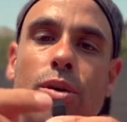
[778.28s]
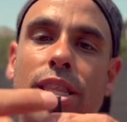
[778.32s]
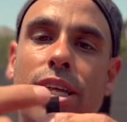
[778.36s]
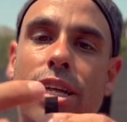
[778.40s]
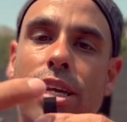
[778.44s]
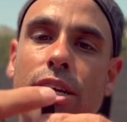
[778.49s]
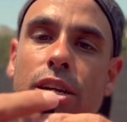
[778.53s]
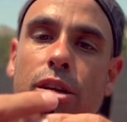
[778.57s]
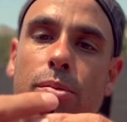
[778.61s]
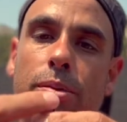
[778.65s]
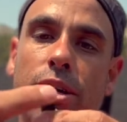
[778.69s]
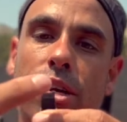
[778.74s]
With a
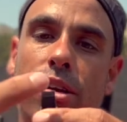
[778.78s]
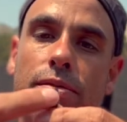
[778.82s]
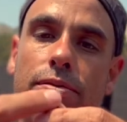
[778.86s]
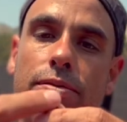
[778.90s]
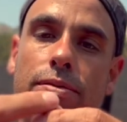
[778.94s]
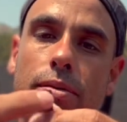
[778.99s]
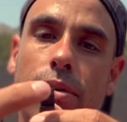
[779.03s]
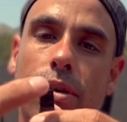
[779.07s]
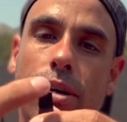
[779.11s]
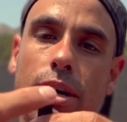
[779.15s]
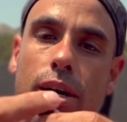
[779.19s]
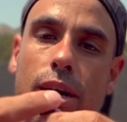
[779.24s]
little bit of
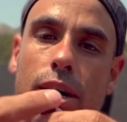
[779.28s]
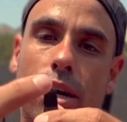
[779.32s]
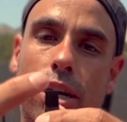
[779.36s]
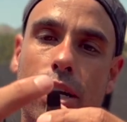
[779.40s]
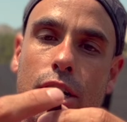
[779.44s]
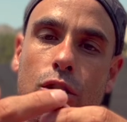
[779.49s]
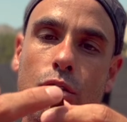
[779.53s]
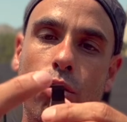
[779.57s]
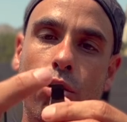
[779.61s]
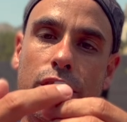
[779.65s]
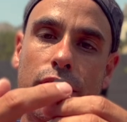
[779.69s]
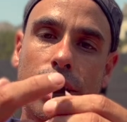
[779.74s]

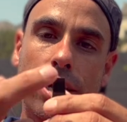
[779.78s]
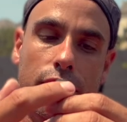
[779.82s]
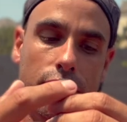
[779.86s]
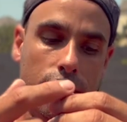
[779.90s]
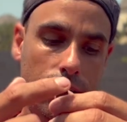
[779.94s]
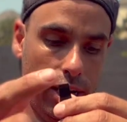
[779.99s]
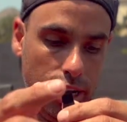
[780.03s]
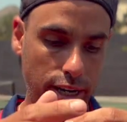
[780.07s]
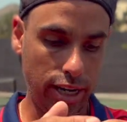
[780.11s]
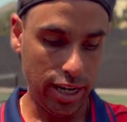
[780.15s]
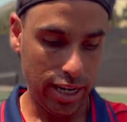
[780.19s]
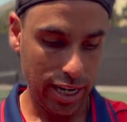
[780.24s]
glue here,
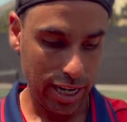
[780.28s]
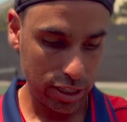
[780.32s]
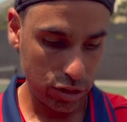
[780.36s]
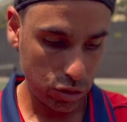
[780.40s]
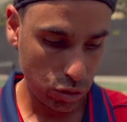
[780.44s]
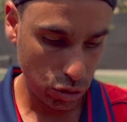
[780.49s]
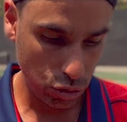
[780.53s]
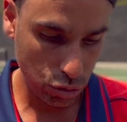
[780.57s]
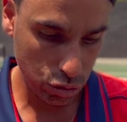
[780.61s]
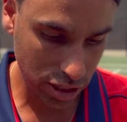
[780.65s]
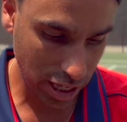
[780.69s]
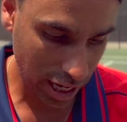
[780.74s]
and I like
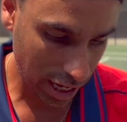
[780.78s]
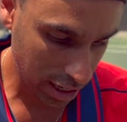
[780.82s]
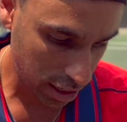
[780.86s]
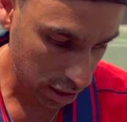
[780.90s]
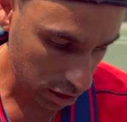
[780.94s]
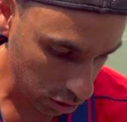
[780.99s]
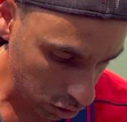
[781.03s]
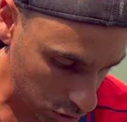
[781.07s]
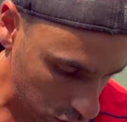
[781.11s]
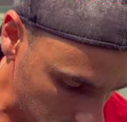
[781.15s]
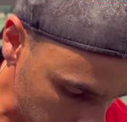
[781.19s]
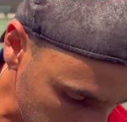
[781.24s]
to use that
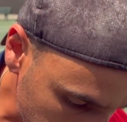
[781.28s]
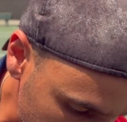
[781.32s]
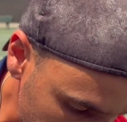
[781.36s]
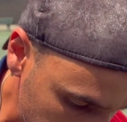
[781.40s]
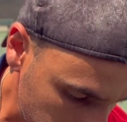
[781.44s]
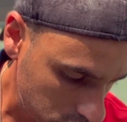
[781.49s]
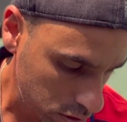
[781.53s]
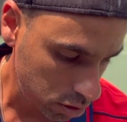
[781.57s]
glue